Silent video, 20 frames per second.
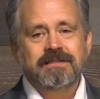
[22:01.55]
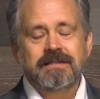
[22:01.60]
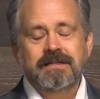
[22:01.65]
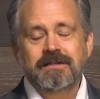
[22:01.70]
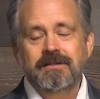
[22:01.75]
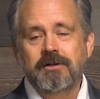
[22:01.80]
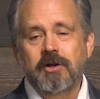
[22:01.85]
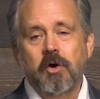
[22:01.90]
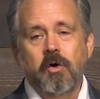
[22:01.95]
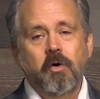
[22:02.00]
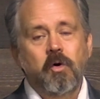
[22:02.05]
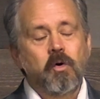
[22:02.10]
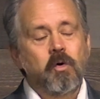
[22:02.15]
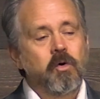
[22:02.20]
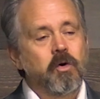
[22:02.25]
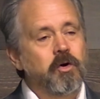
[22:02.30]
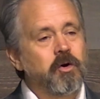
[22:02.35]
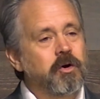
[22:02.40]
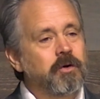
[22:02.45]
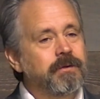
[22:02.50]
is in
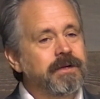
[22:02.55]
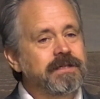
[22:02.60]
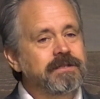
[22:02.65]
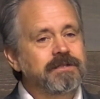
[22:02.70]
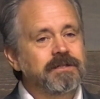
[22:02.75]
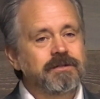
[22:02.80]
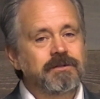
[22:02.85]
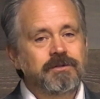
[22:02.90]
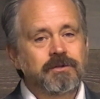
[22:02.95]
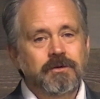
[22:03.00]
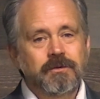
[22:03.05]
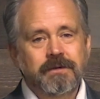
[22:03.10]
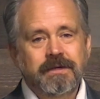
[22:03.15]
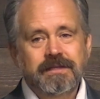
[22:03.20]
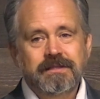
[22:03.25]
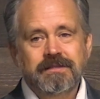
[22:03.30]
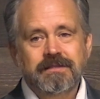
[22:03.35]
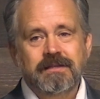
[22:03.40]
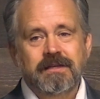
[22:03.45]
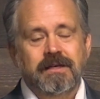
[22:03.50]
no hurry to do
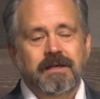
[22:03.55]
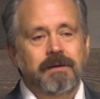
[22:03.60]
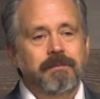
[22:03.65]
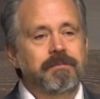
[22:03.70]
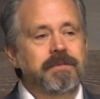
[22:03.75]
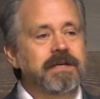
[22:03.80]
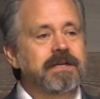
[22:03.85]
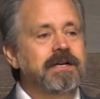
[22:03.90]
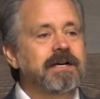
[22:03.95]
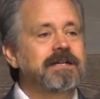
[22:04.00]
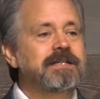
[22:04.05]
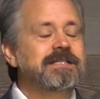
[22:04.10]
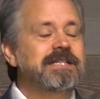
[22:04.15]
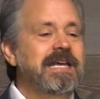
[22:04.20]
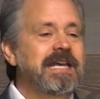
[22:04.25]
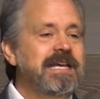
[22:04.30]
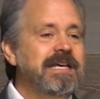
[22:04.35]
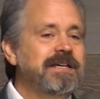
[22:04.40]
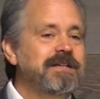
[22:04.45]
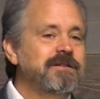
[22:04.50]
it because
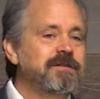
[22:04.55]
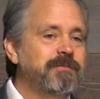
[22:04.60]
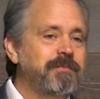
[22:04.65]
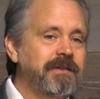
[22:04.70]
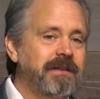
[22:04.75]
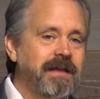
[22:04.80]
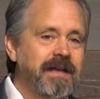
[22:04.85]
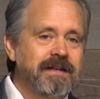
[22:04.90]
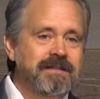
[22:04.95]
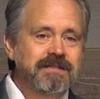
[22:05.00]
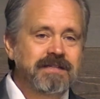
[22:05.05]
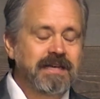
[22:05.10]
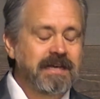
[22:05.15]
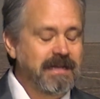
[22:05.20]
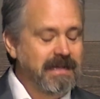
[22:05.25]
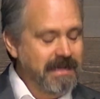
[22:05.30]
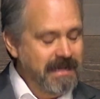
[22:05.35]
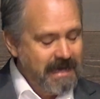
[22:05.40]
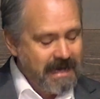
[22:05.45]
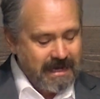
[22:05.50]
His plans
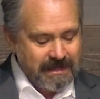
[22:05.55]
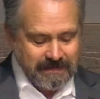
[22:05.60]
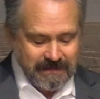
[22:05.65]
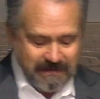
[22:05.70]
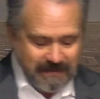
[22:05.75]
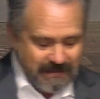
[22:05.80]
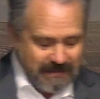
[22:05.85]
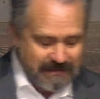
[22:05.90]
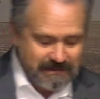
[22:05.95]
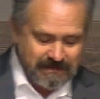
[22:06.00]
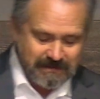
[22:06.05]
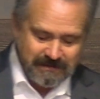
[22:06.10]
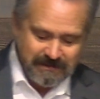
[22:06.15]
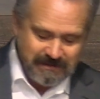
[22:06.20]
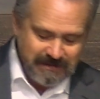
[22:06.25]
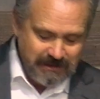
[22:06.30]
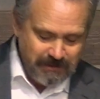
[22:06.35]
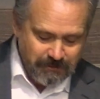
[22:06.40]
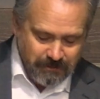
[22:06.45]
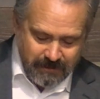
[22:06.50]
cannot
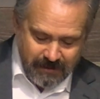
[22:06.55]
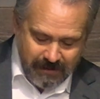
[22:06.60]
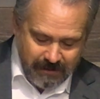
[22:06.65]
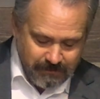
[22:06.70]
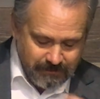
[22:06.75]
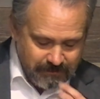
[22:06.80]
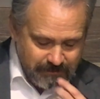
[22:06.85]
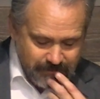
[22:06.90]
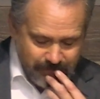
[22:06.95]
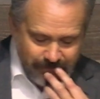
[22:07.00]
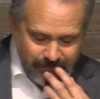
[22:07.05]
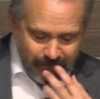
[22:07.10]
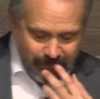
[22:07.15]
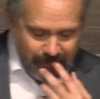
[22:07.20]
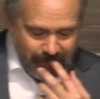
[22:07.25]
get derailed.